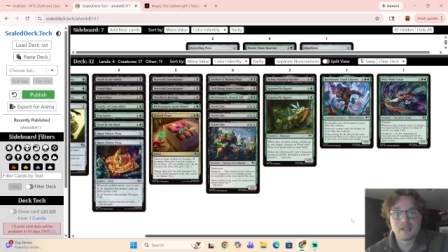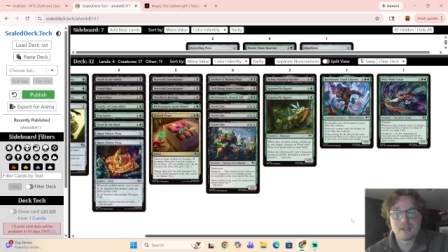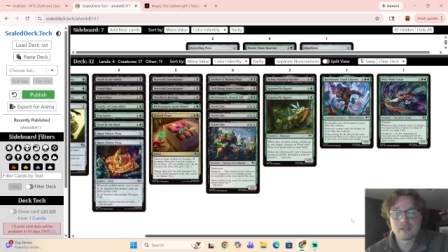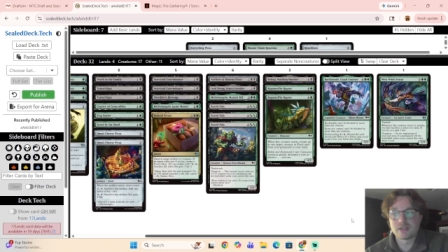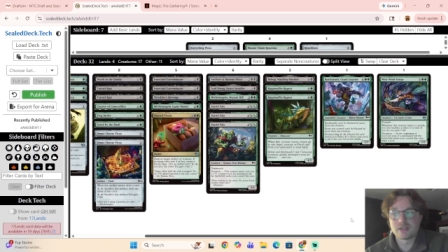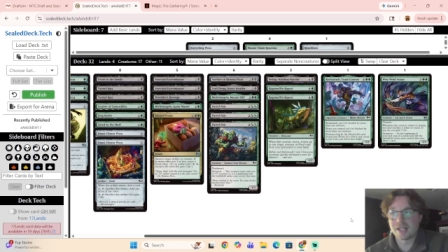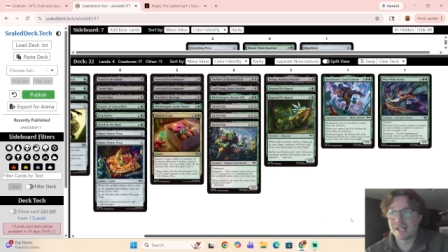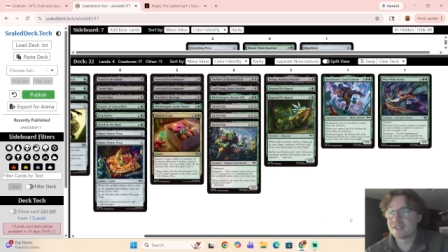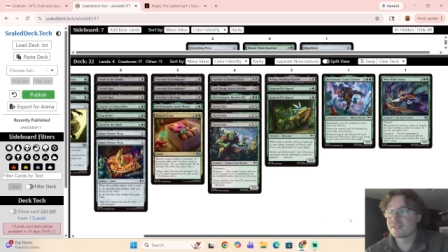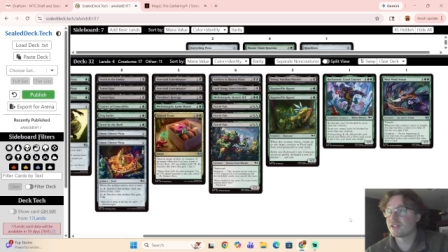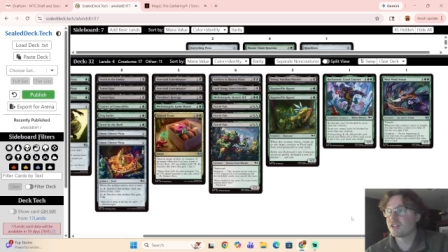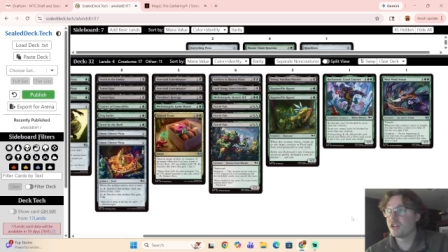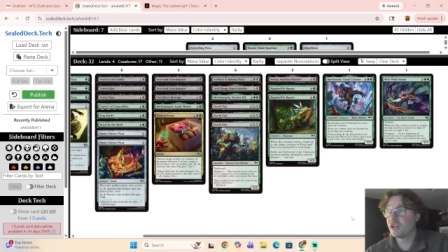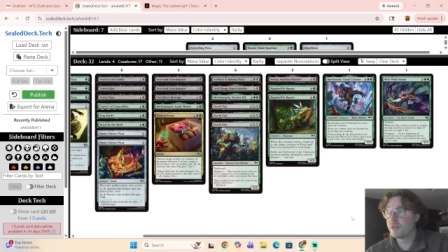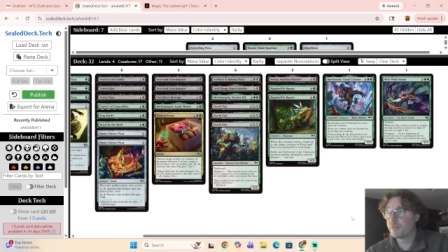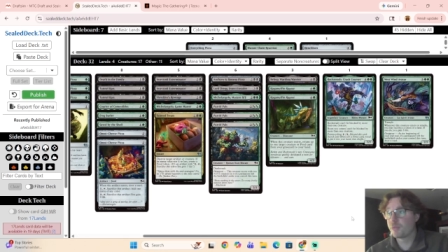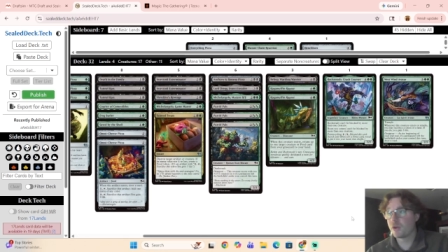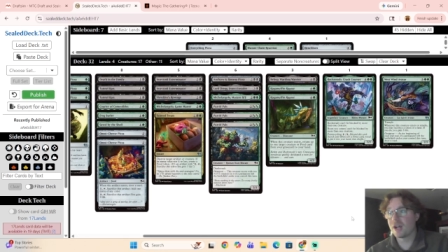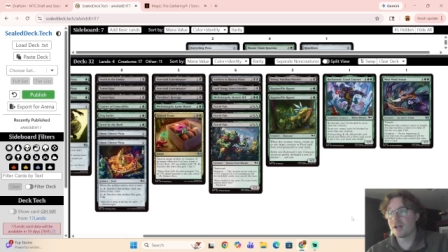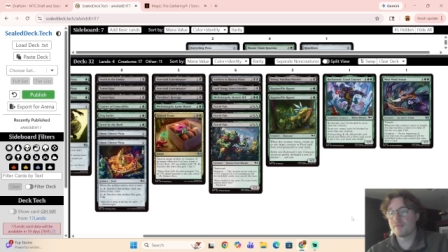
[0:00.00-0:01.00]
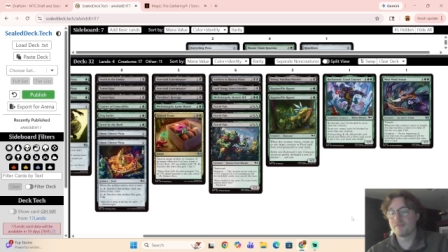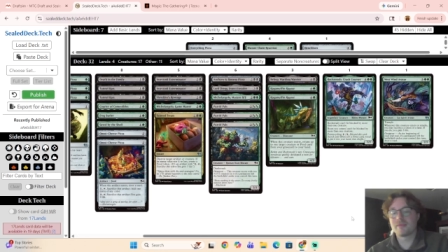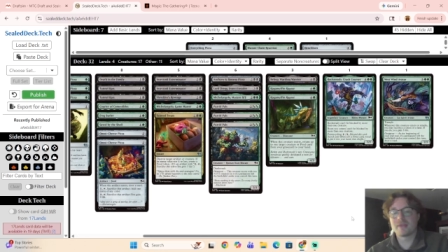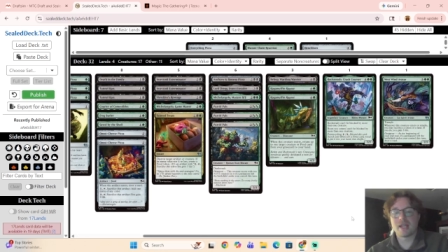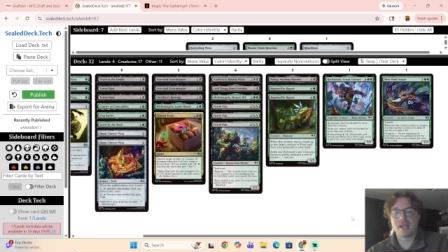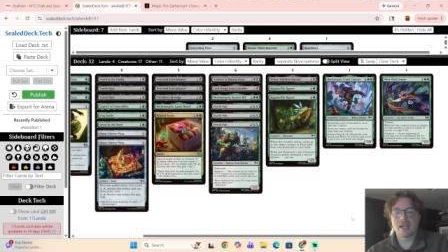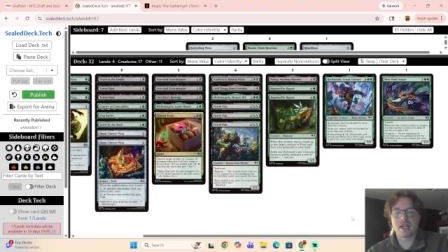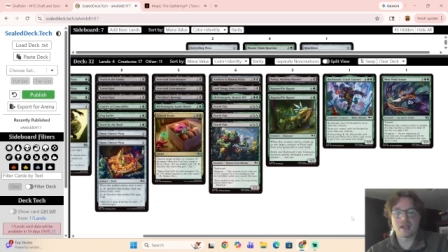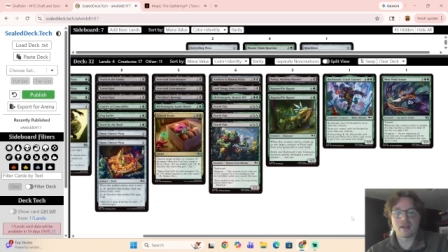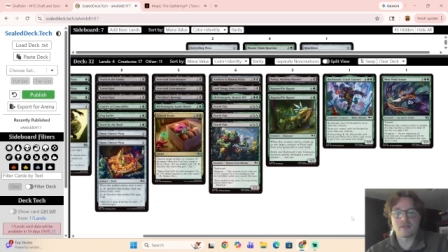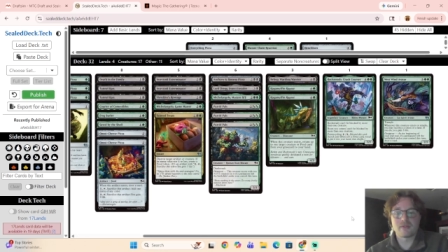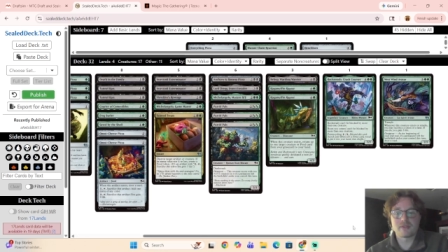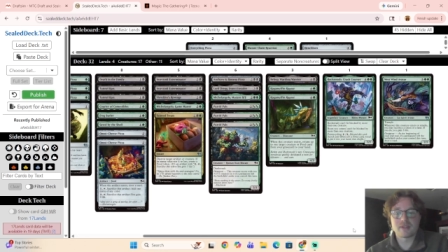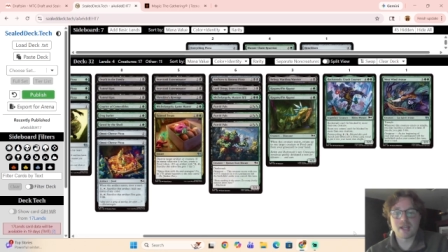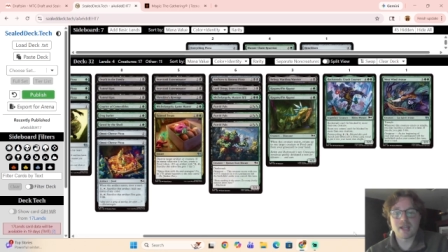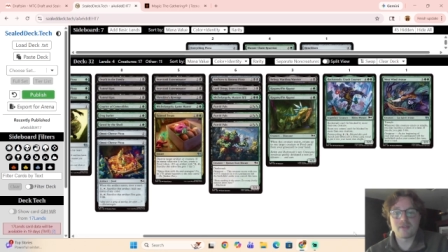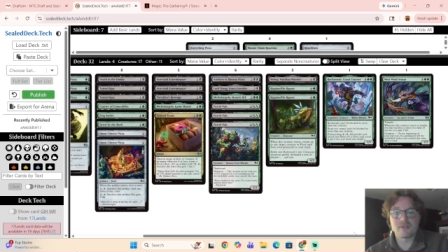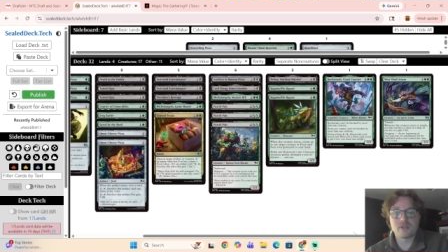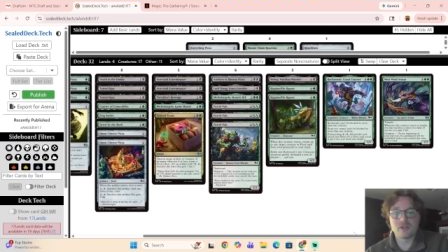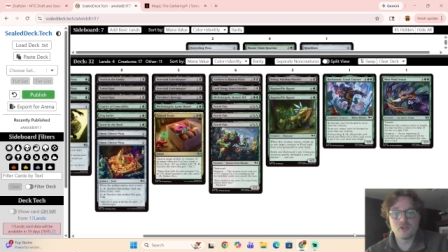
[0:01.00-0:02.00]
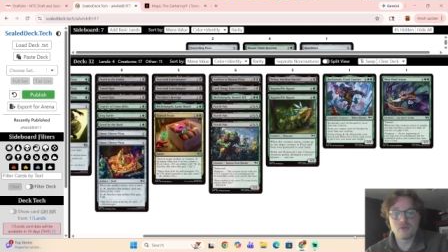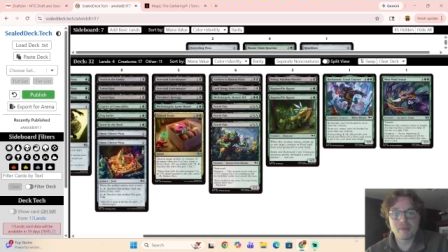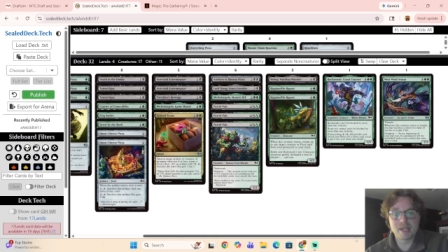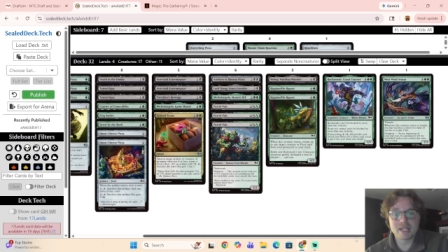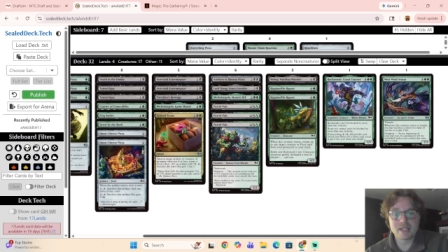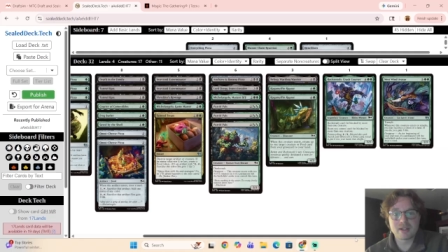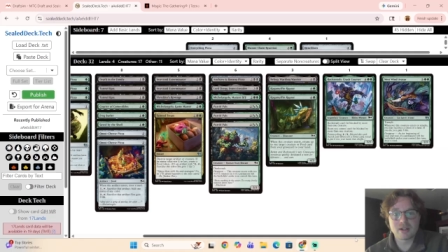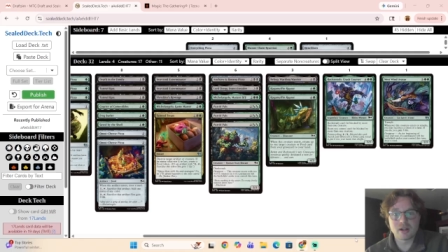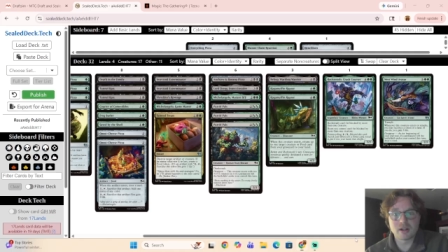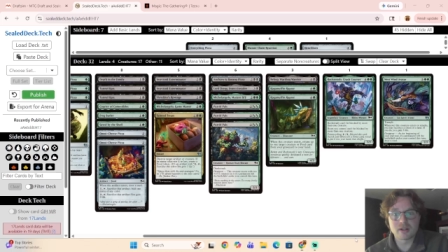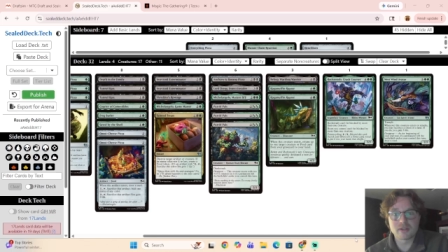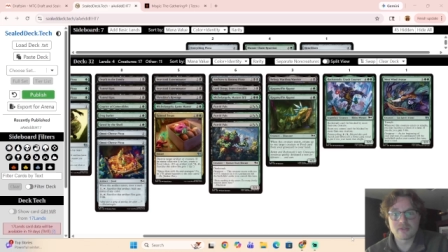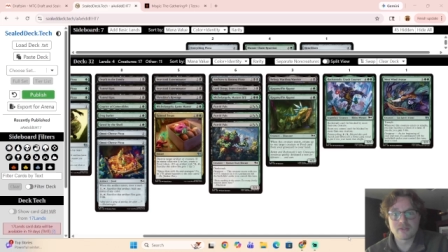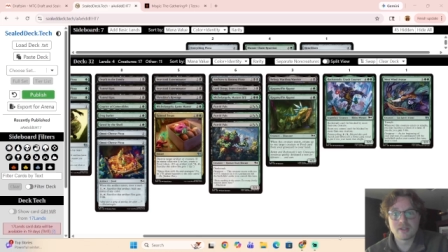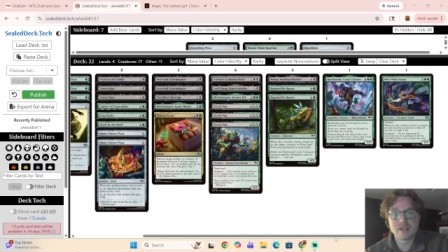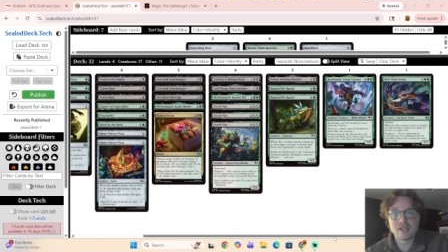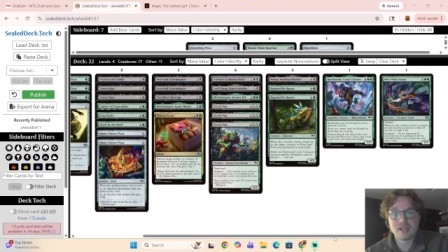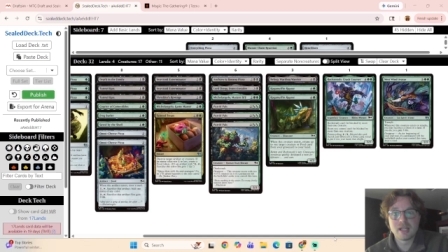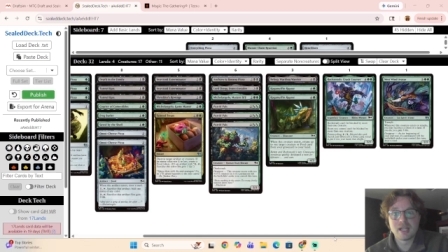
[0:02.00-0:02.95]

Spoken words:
So that's a good problem to have too many cards,